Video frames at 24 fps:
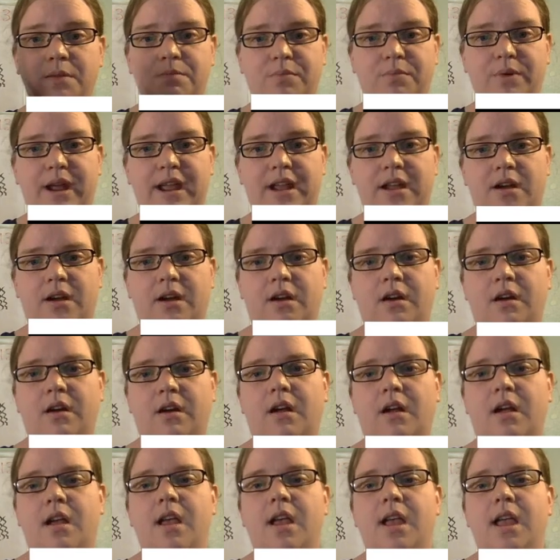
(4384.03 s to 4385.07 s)

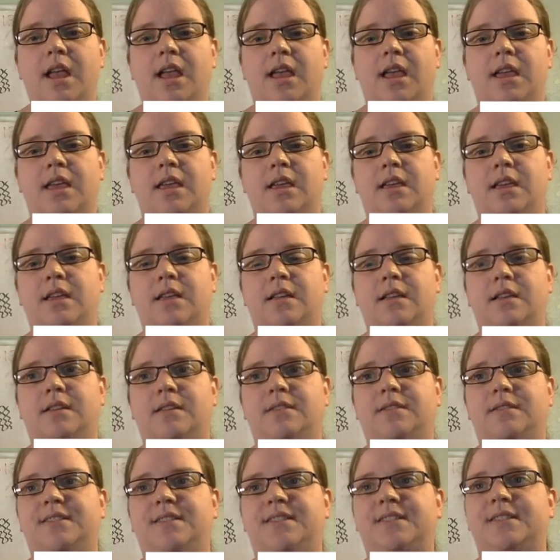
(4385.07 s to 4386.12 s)
breaker
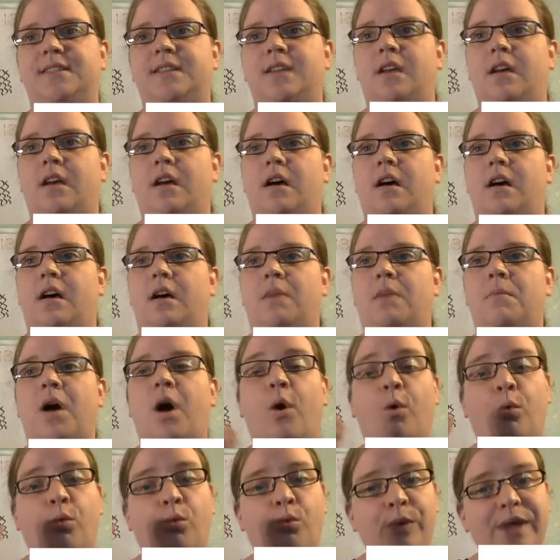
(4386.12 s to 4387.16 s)
is
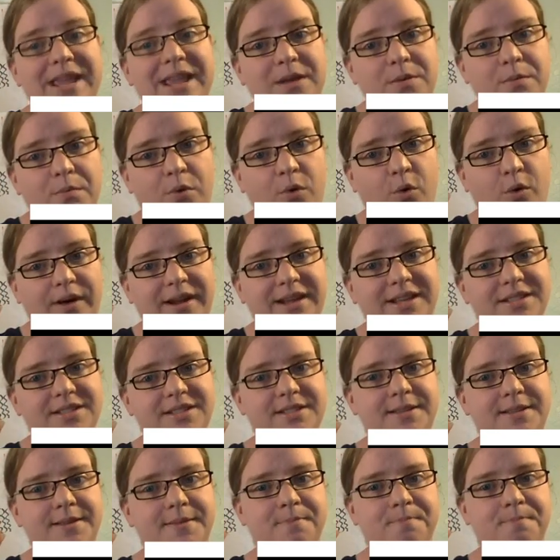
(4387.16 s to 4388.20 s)
a weak
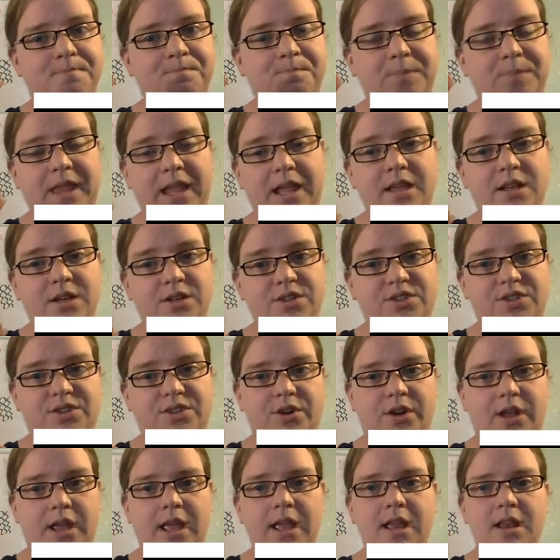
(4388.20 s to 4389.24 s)
point in a
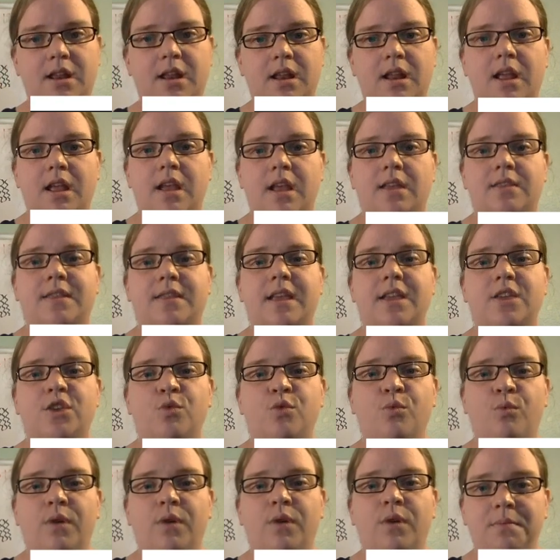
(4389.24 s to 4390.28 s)
circuit that you
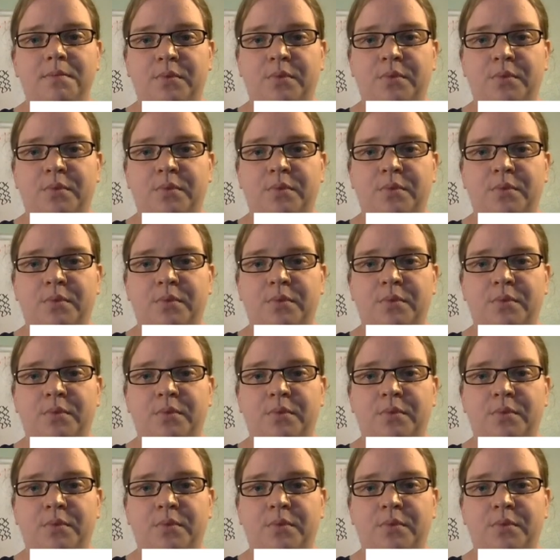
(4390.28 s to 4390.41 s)
want to